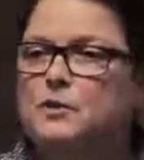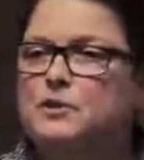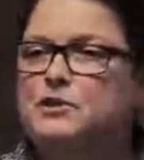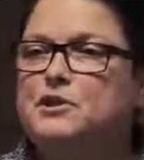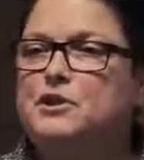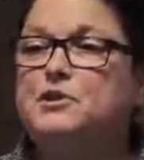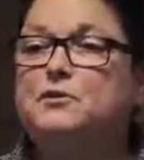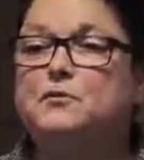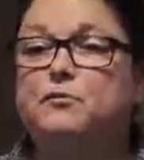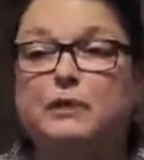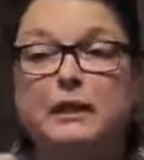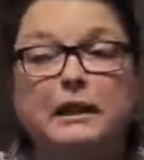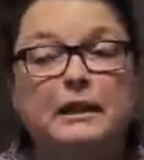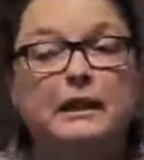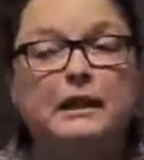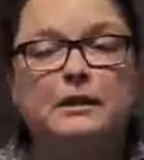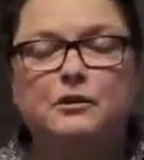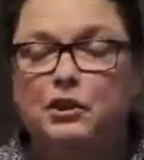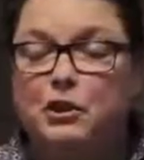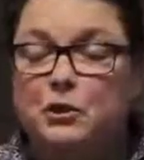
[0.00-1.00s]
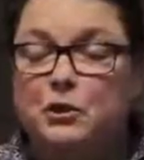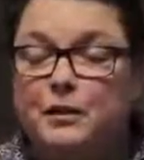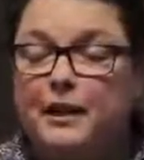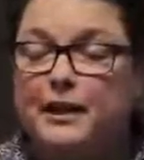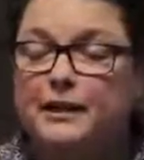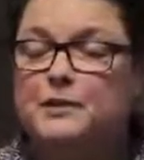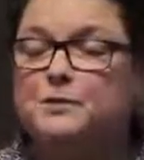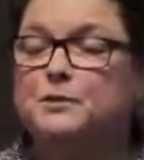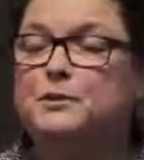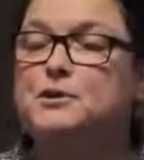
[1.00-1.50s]
which is really
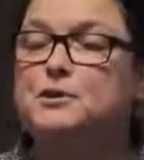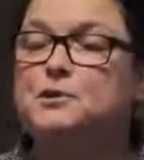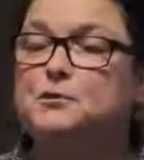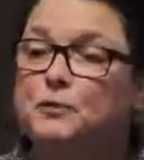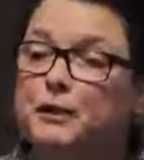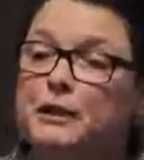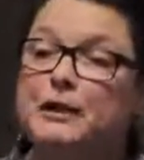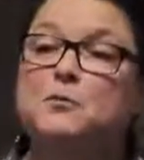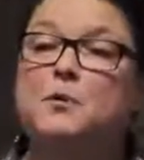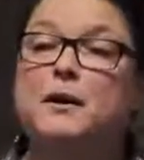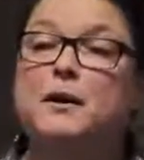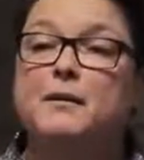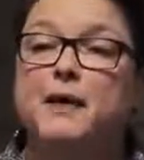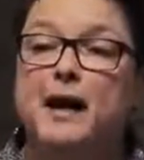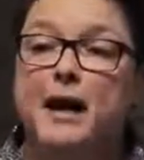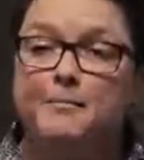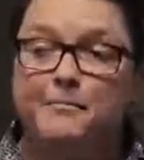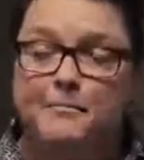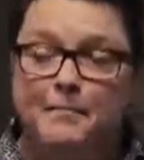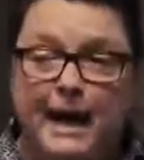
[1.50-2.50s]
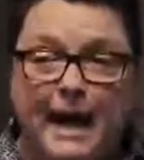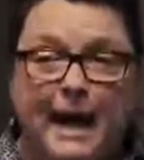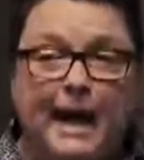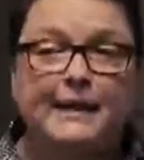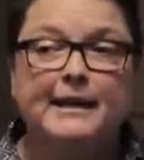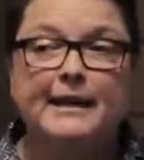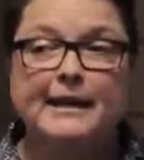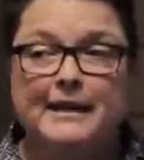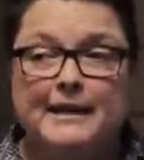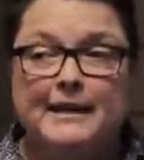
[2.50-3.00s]
Unix, which is really what
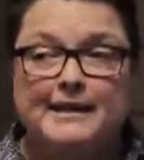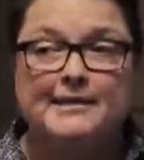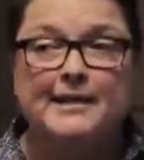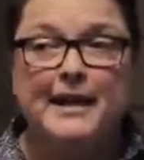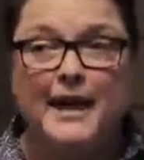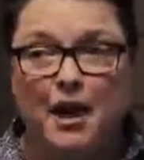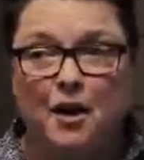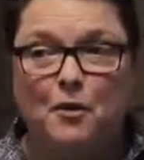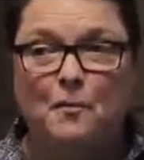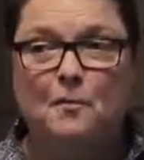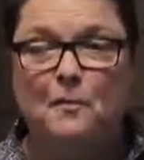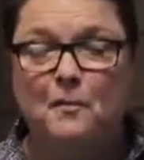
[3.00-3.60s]
Mac is now.